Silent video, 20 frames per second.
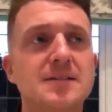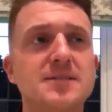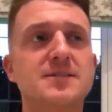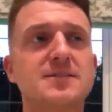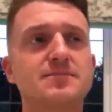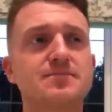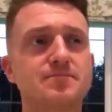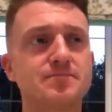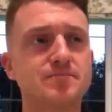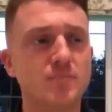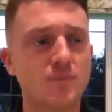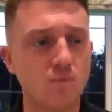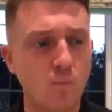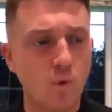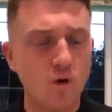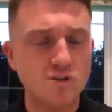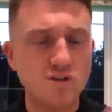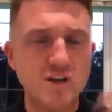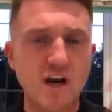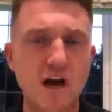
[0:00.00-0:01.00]
And
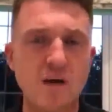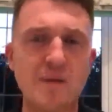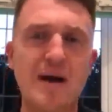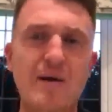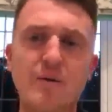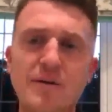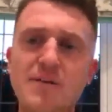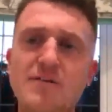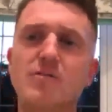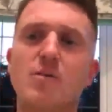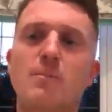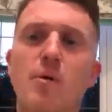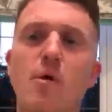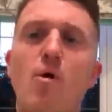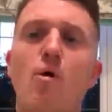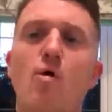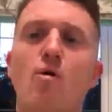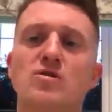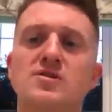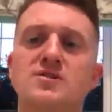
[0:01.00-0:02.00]
what's come out in
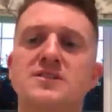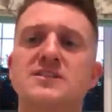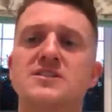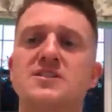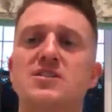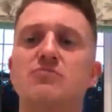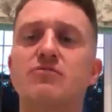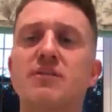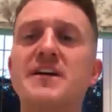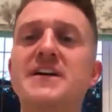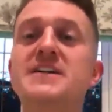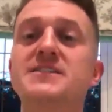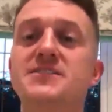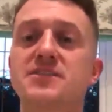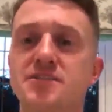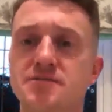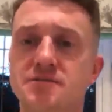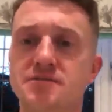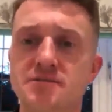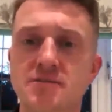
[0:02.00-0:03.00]
the reports is the
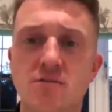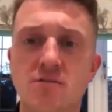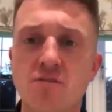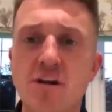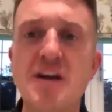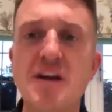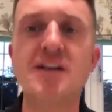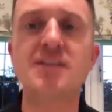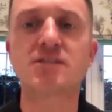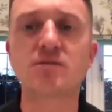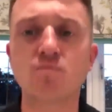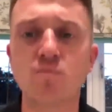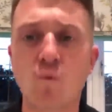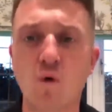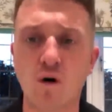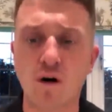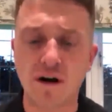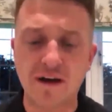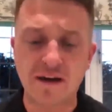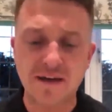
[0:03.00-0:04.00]

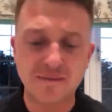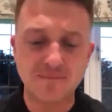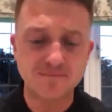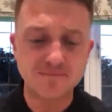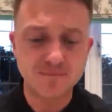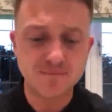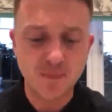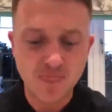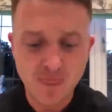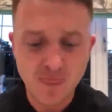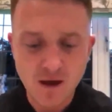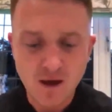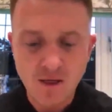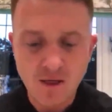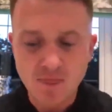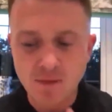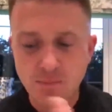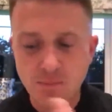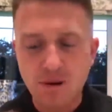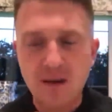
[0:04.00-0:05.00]
reason why
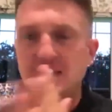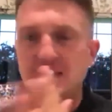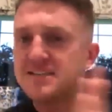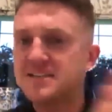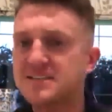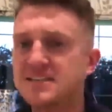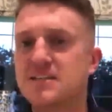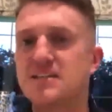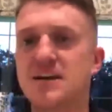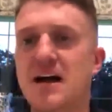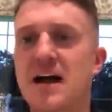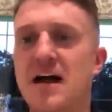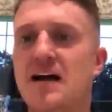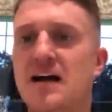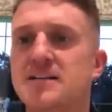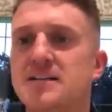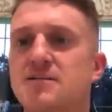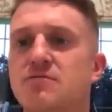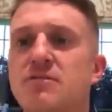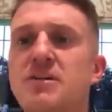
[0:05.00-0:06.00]
the police
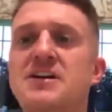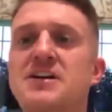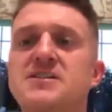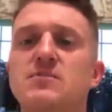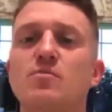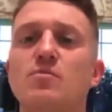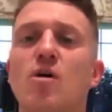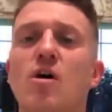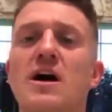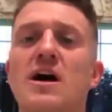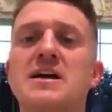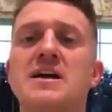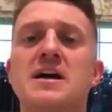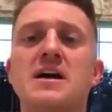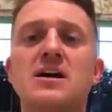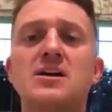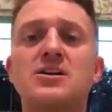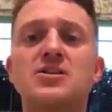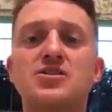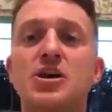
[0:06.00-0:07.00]
didn't act, the reason
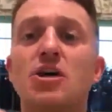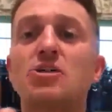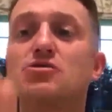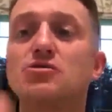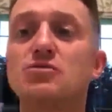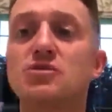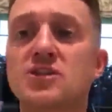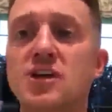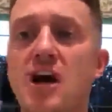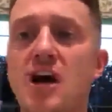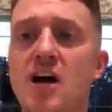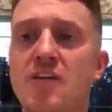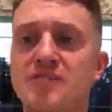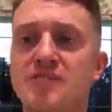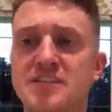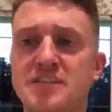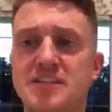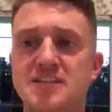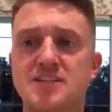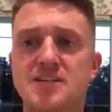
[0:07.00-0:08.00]
why social
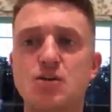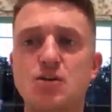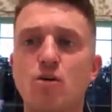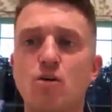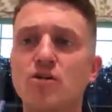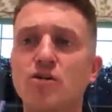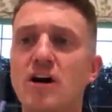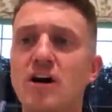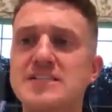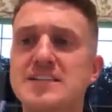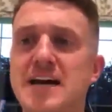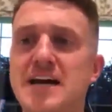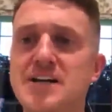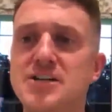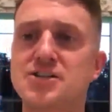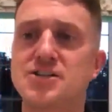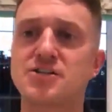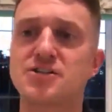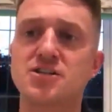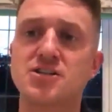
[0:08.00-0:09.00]
services, the
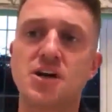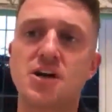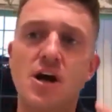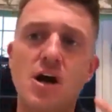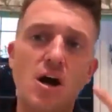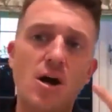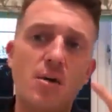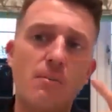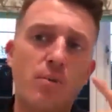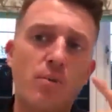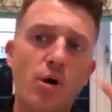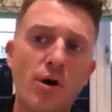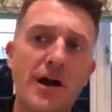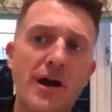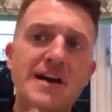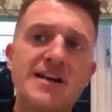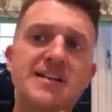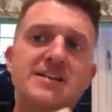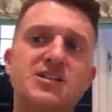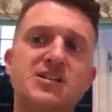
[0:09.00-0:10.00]
organisations
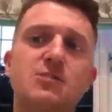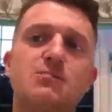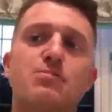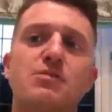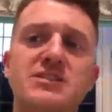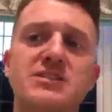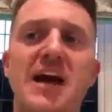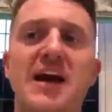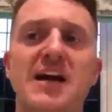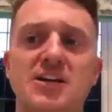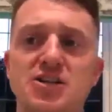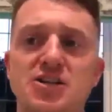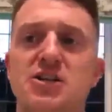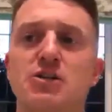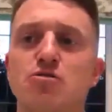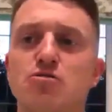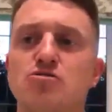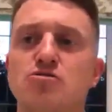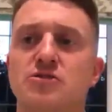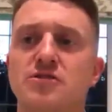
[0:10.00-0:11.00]
put in to
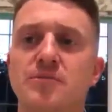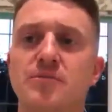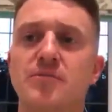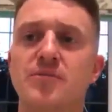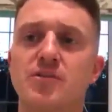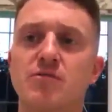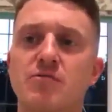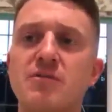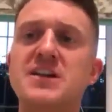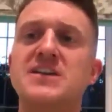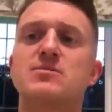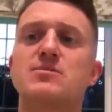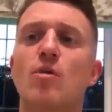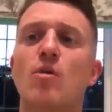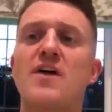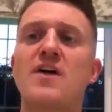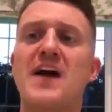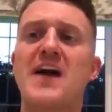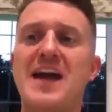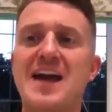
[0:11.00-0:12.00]
protect children, the
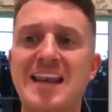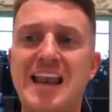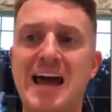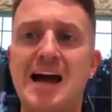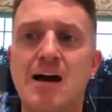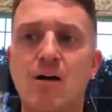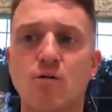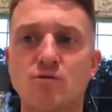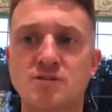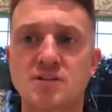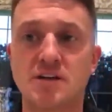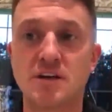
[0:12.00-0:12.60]
reason why they